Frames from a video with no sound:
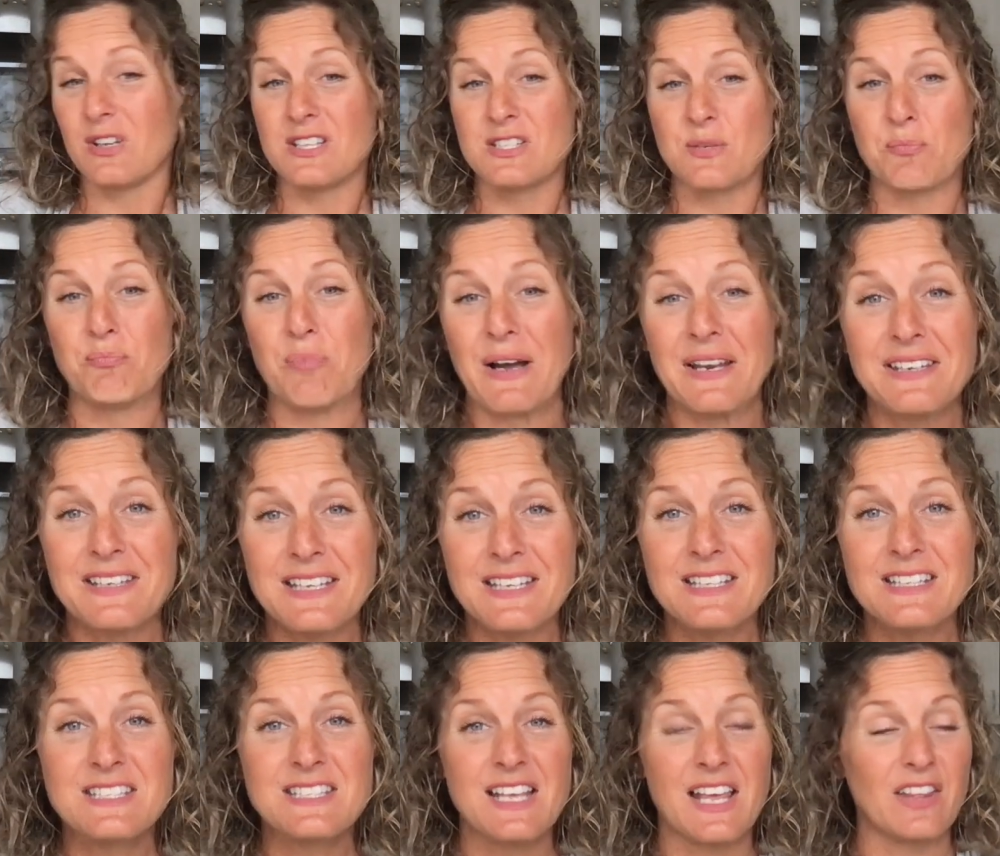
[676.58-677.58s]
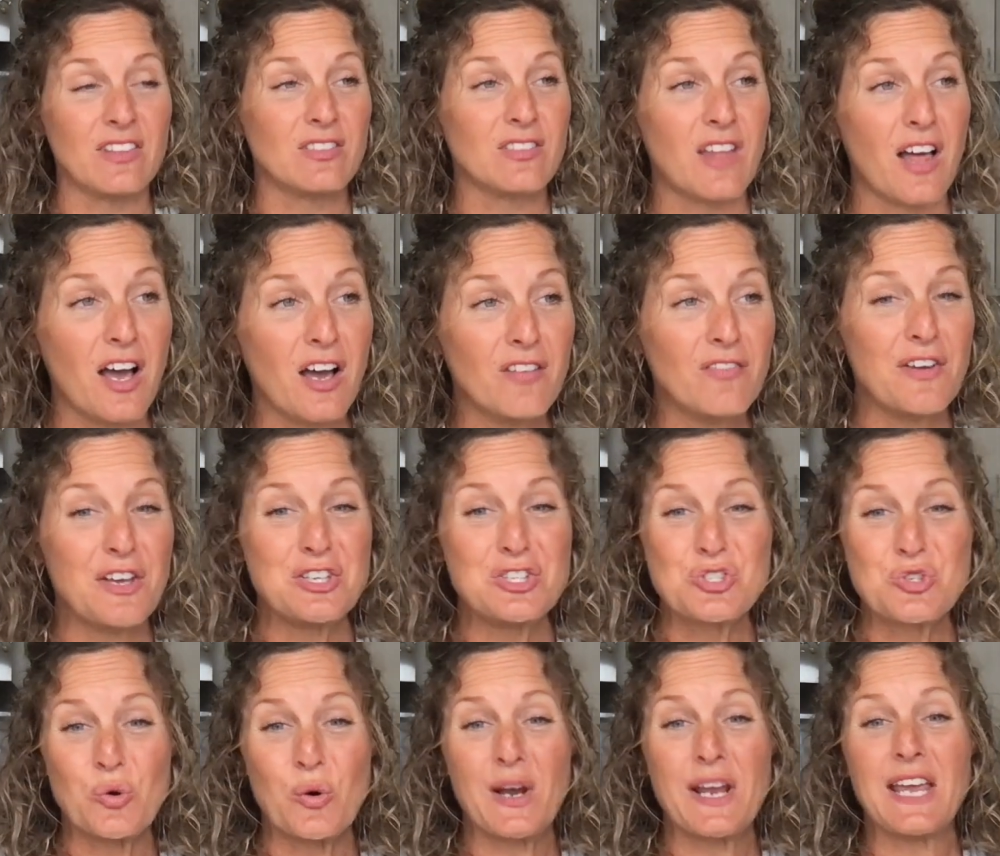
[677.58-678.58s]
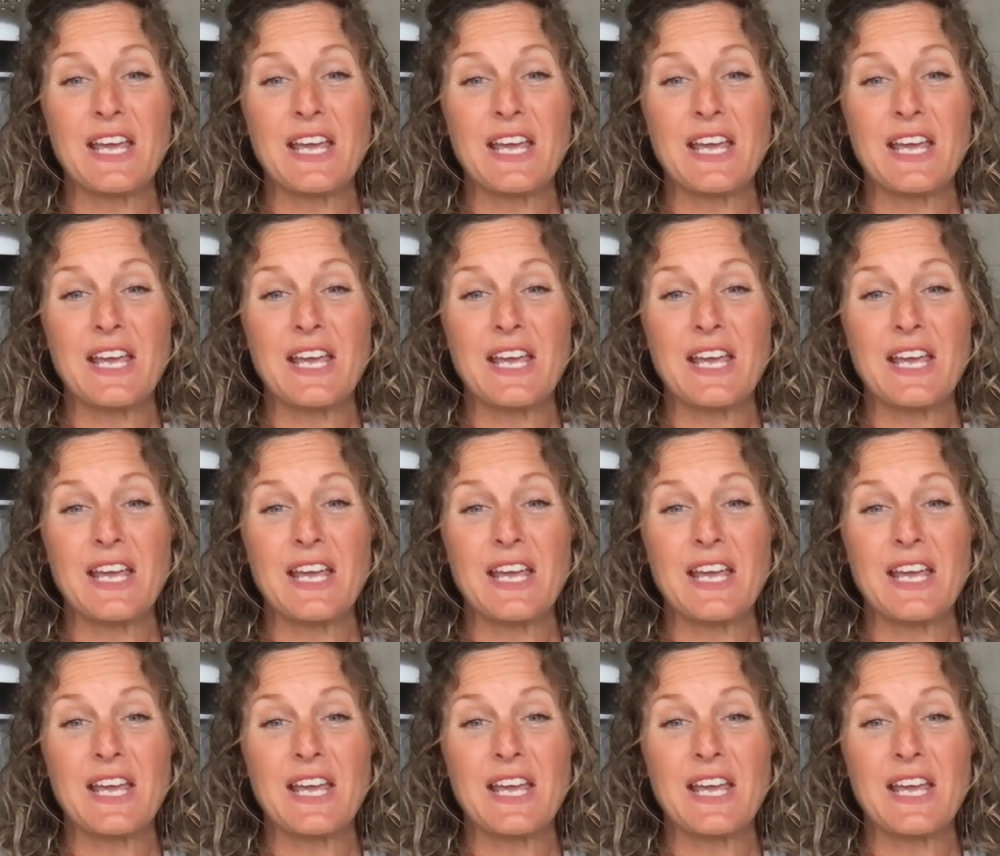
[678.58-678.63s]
abundance and love and joy.